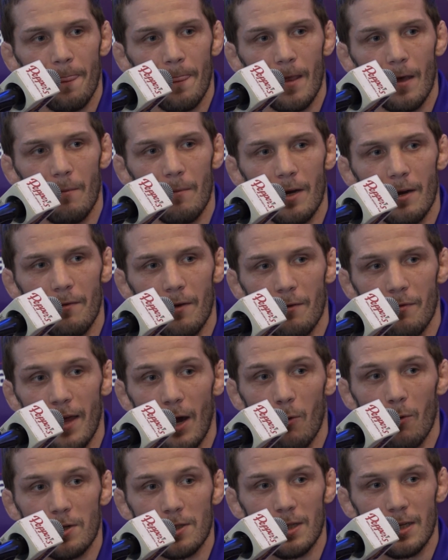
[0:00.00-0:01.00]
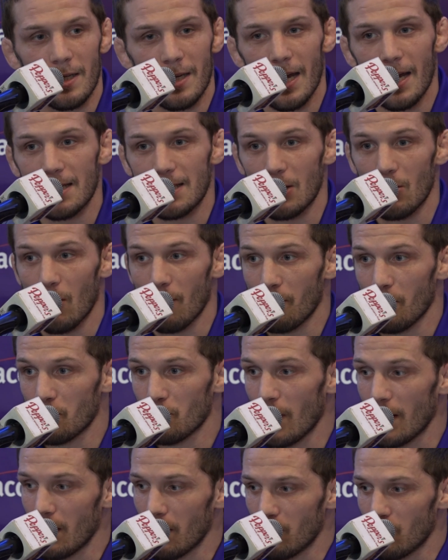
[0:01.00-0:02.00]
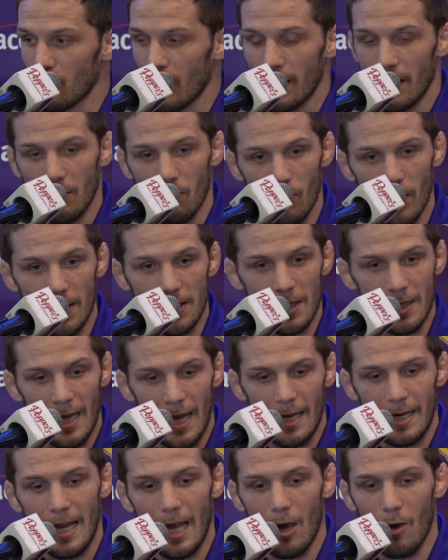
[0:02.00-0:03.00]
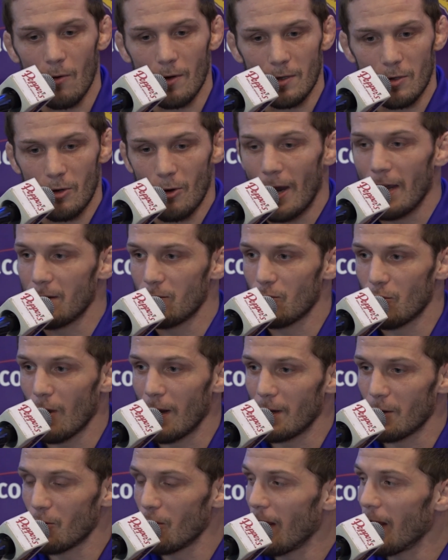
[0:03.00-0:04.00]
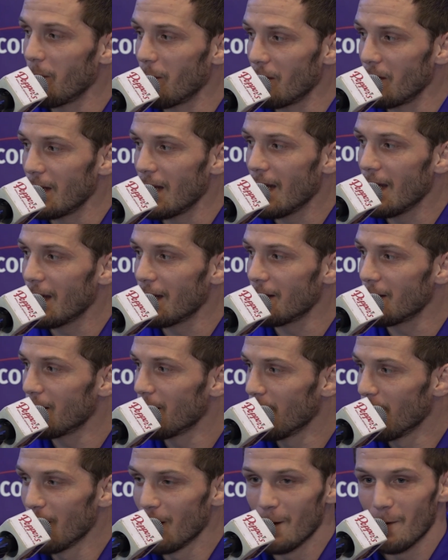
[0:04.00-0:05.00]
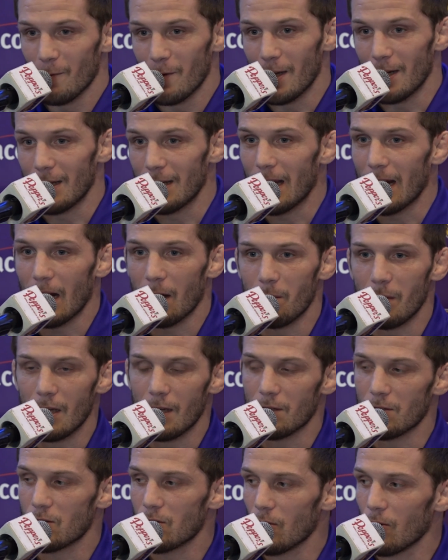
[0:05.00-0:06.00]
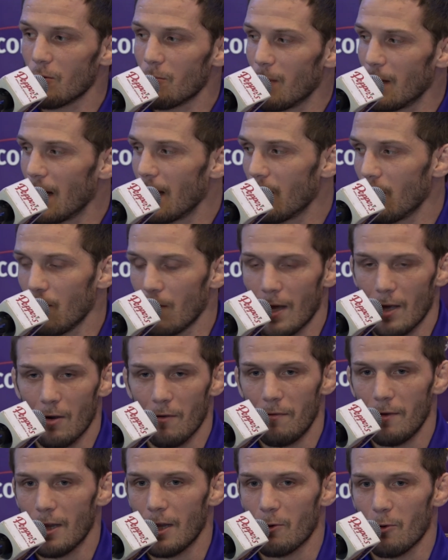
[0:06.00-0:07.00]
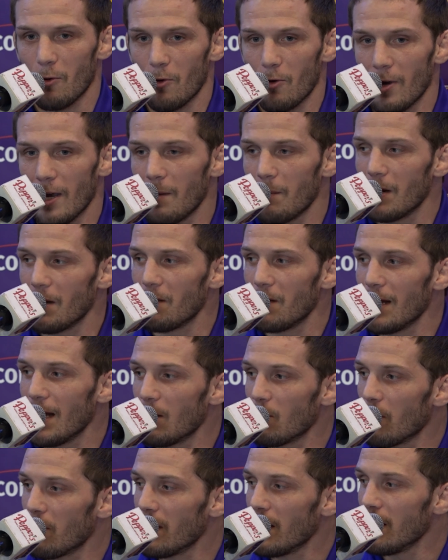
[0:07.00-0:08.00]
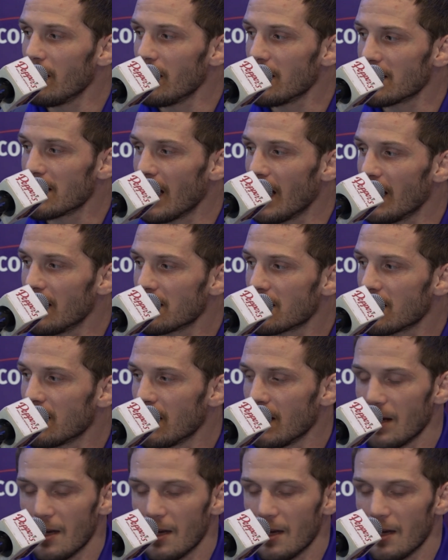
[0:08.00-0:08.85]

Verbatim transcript: i mean if, if that wasn't the case you know if you're trying to trying to race a guy now and trying to cram at the end then then i'd be concerned but i don't i don't feel like we're cramming at the end with any of these guys